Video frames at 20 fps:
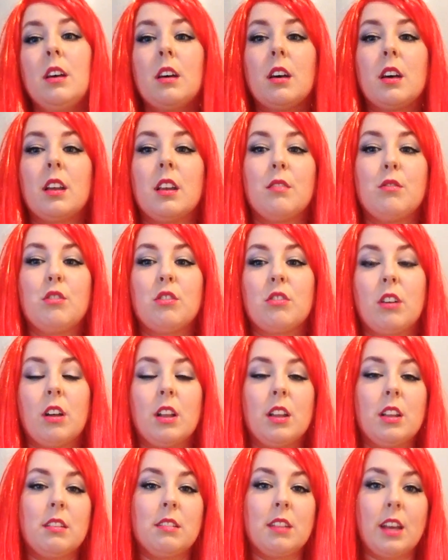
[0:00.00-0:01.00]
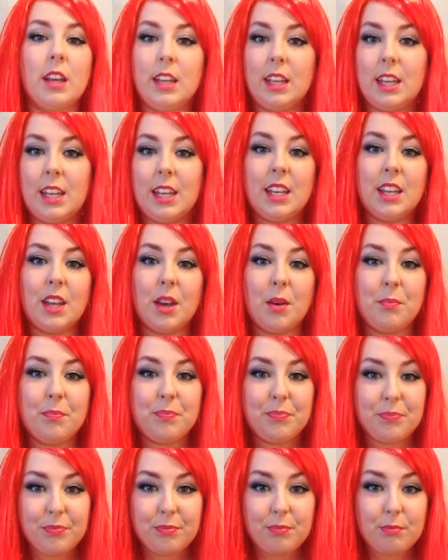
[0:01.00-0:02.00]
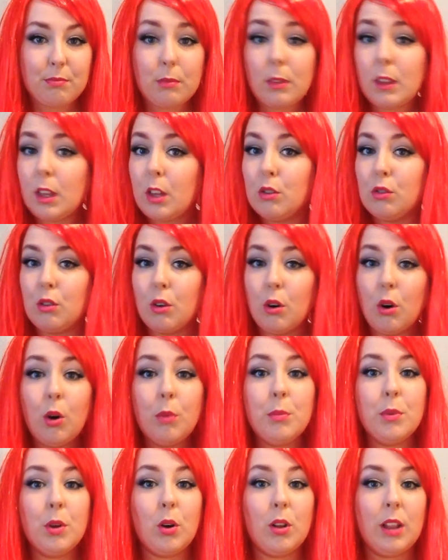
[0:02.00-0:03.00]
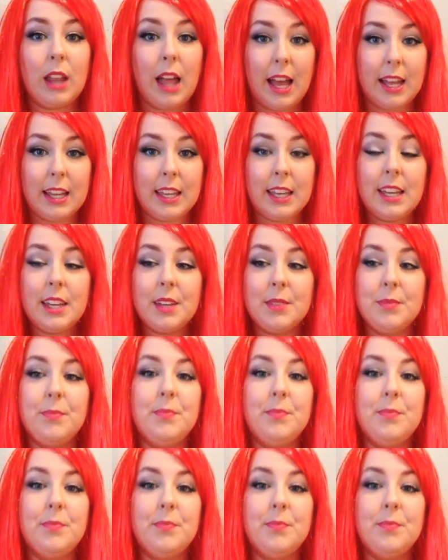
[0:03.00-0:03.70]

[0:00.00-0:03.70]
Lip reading: and I've just got a little tankini on. So I hope you all like it.